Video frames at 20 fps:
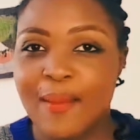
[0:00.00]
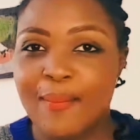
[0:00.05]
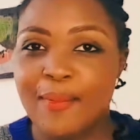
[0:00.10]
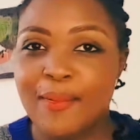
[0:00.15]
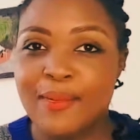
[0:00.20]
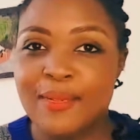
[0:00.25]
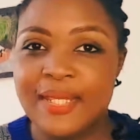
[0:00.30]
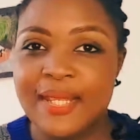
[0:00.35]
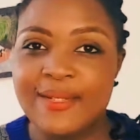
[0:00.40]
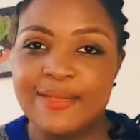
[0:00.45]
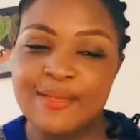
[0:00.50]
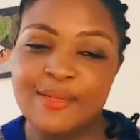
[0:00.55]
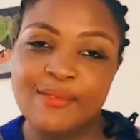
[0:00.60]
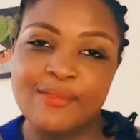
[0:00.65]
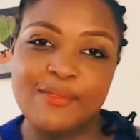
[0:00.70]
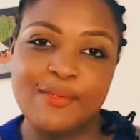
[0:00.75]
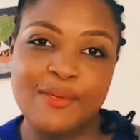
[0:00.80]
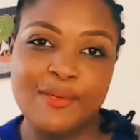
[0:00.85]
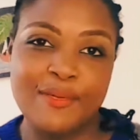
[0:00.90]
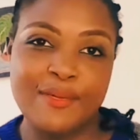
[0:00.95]
about dental
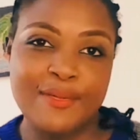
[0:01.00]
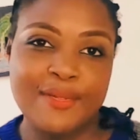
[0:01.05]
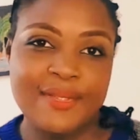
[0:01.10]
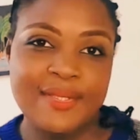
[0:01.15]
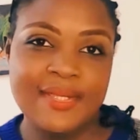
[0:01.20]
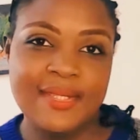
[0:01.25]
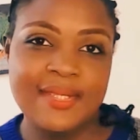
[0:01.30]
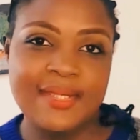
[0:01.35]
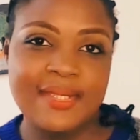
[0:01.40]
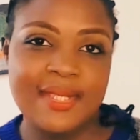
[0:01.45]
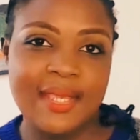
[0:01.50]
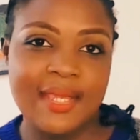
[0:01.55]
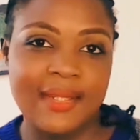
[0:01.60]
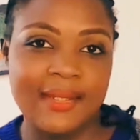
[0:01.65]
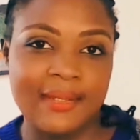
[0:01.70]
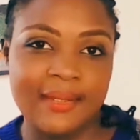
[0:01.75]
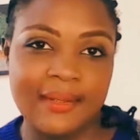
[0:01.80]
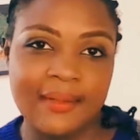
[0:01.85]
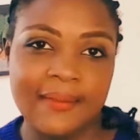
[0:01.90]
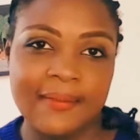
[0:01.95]
fluorosis,
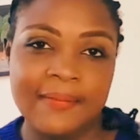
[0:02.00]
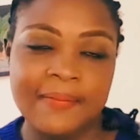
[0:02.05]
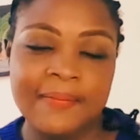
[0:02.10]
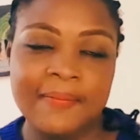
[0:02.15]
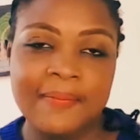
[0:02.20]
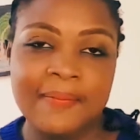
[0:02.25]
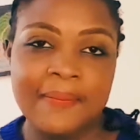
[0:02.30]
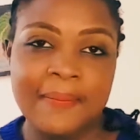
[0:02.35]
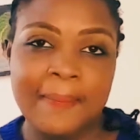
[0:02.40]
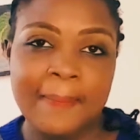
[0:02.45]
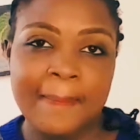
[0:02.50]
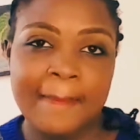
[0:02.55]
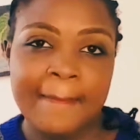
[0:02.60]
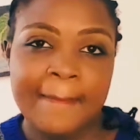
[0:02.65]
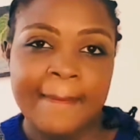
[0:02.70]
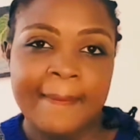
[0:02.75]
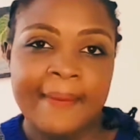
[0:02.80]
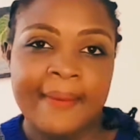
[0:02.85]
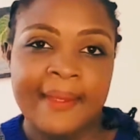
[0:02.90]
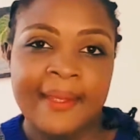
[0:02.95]
and
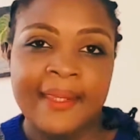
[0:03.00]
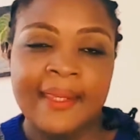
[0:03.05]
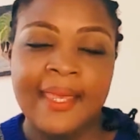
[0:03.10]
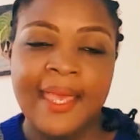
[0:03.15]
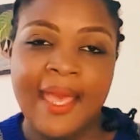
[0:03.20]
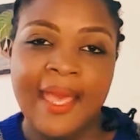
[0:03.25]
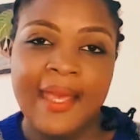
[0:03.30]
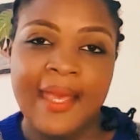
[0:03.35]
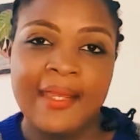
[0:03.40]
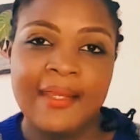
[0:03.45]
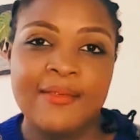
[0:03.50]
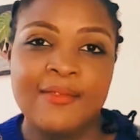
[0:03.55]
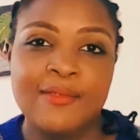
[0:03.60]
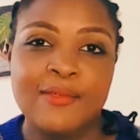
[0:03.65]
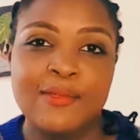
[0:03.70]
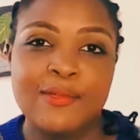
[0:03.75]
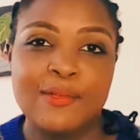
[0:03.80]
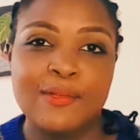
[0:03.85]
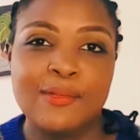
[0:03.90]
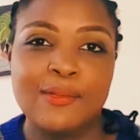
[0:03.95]
yeah,
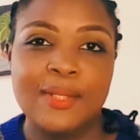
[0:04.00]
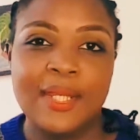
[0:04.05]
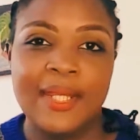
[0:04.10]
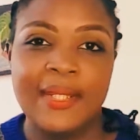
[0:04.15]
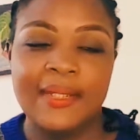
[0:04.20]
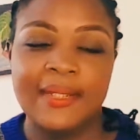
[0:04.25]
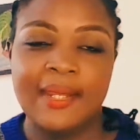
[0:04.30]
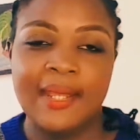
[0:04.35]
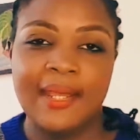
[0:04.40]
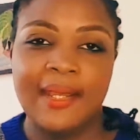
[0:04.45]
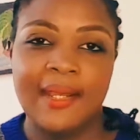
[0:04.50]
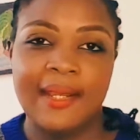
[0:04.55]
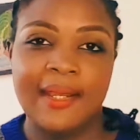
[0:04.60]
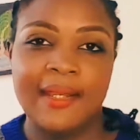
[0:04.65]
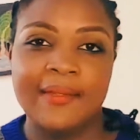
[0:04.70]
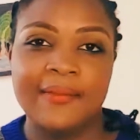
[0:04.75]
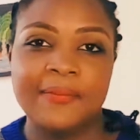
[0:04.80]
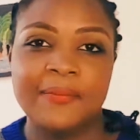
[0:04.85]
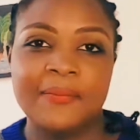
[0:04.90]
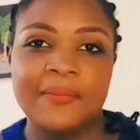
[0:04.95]
even though kunaendanga,
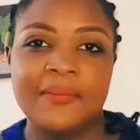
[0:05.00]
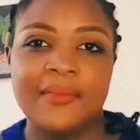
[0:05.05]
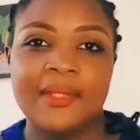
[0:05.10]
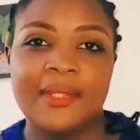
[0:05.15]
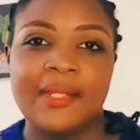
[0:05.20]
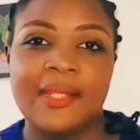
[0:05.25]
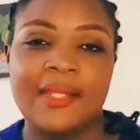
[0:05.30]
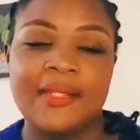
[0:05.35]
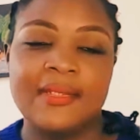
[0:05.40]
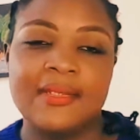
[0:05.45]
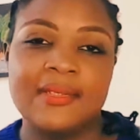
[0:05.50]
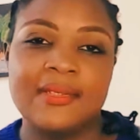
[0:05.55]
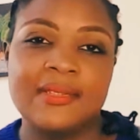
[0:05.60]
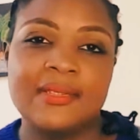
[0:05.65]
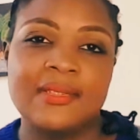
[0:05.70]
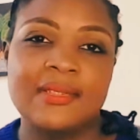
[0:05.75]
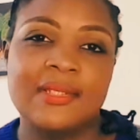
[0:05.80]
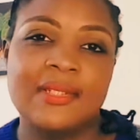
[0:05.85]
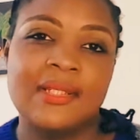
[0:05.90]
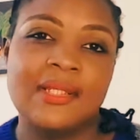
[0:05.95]

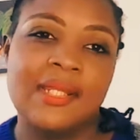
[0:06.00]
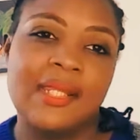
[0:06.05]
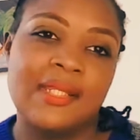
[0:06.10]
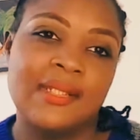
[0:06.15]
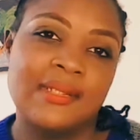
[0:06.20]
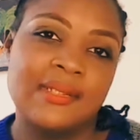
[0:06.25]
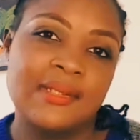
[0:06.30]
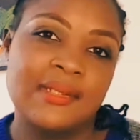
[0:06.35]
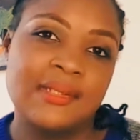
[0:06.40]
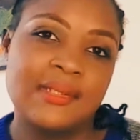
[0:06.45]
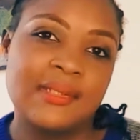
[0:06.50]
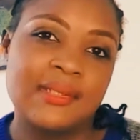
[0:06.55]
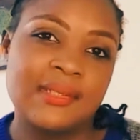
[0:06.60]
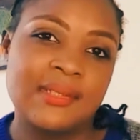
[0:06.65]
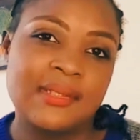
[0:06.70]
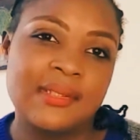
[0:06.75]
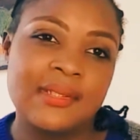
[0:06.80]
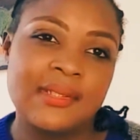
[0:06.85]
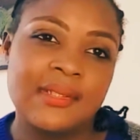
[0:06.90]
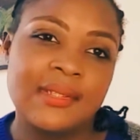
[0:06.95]
let's
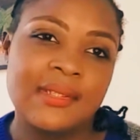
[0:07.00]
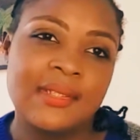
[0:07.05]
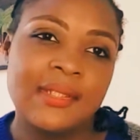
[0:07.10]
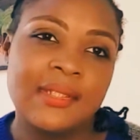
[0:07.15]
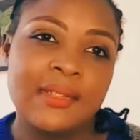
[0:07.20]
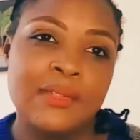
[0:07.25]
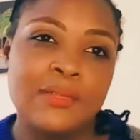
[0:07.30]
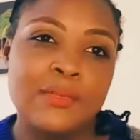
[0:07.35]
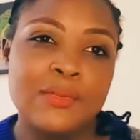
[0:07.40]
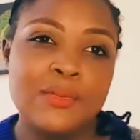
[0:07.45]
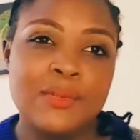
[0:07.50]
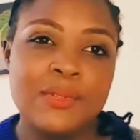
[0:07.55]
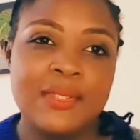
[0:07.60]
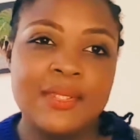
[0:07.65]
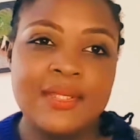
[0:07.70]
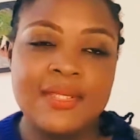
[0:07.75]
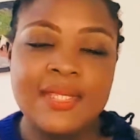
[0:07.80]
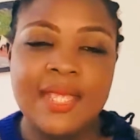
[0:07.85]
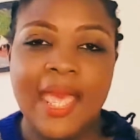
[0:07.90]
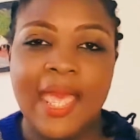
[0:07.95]
do
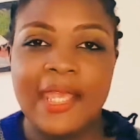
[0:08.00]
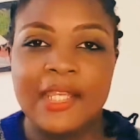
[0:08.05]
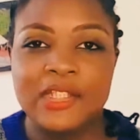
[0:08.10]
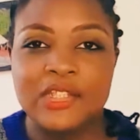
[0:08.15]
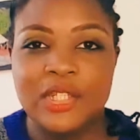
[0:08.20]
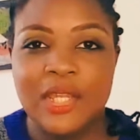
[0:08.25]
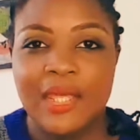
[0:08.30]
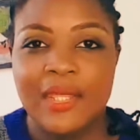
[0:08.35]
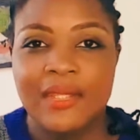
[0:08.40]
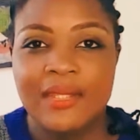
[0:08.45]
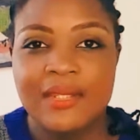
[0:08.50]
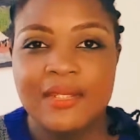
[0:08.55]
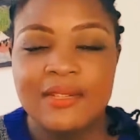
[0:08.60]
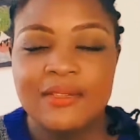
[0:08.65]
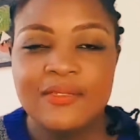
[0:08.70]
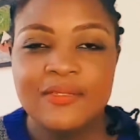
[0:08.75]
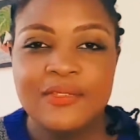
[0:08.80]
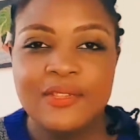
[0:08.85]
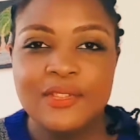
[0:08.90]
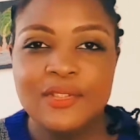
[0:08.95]
this, guys. Share
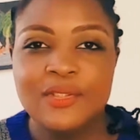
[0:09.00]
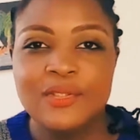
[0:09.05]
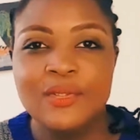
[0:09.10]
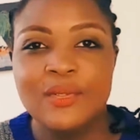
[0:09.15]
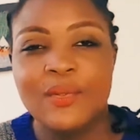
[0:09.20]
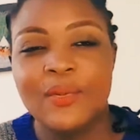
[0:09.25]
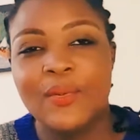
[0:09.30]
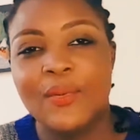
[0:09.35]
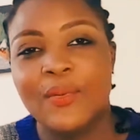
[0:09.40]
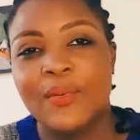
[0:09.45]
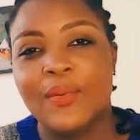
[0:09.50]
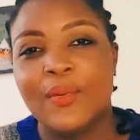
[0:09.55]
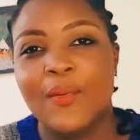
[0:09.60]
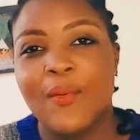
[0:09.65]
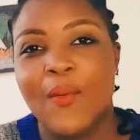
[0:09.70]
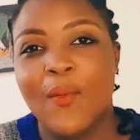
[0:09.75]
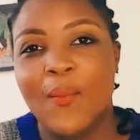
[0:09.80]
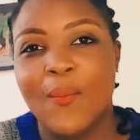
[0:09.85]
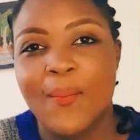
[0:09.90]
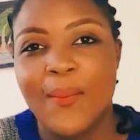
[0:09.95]
this video,
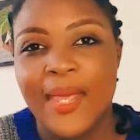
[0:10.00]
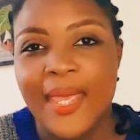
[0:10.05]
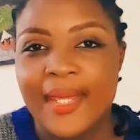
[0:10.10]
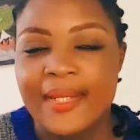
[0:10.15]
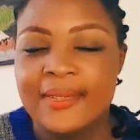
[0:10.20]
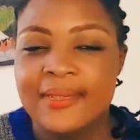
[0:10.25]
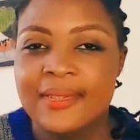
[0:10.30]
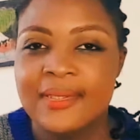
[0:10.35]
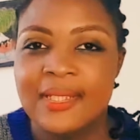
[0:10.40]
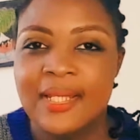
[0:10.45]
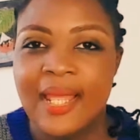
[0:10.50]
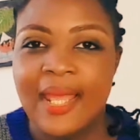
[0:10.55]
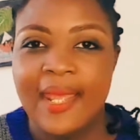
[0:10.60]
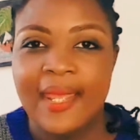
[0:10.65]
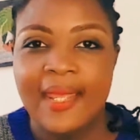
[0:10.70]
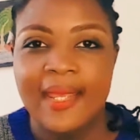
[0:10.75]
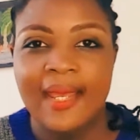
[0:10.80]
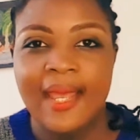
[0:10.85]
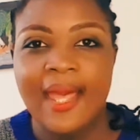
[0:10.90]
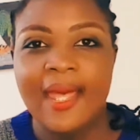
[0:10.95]
comment,
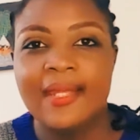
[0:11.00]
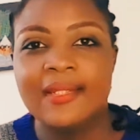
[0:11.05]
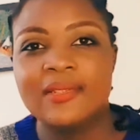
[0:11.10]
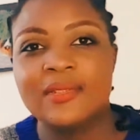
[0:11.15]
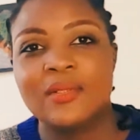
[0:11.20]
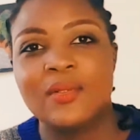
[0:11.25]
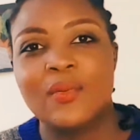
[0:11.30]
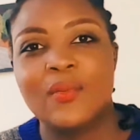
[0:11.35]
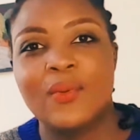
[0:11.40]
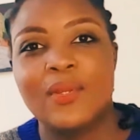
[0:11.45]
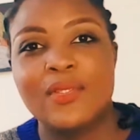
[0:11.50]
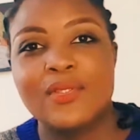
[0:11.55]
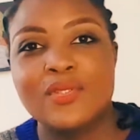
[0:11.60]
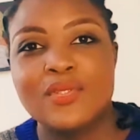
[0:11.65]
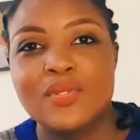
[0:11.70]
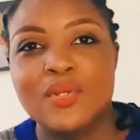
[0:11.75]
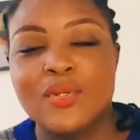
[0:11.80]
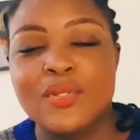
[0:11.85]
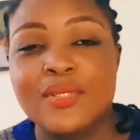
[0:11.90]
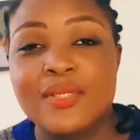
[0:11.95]
like, ask
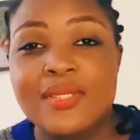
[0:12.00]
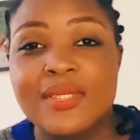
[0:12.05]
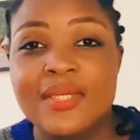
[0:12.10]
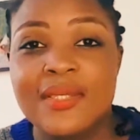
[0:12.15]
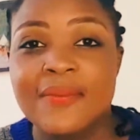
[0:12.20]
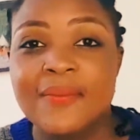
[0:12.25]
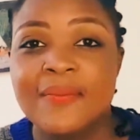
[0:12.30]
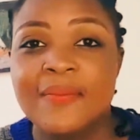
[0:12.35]
questions.